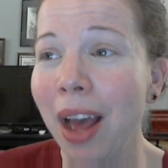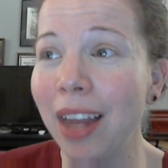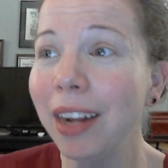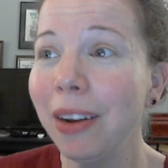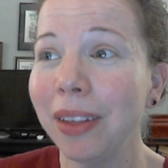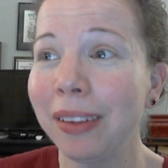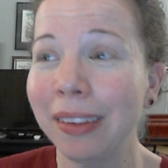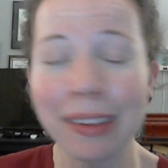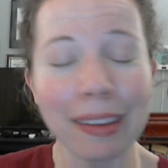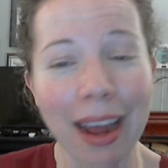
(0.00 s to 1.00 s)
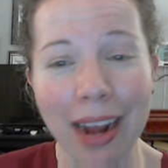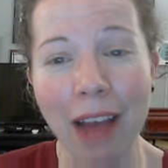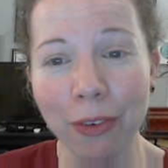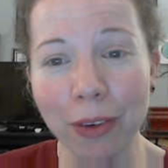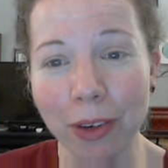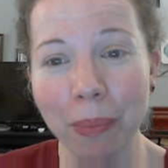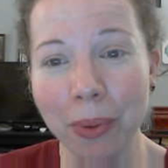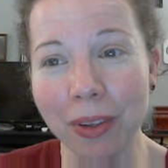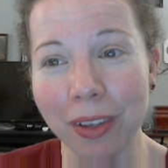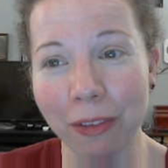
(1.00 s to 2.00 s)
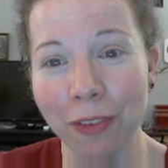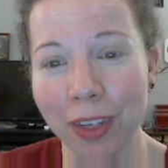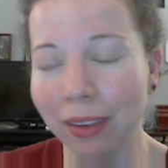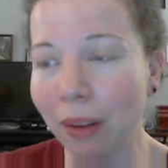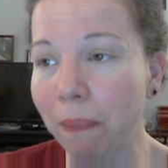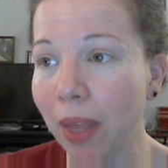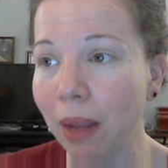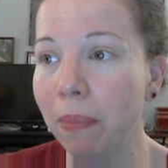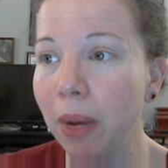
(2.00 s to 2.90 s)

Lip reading: and I know this is a lot of effort to put to fix something,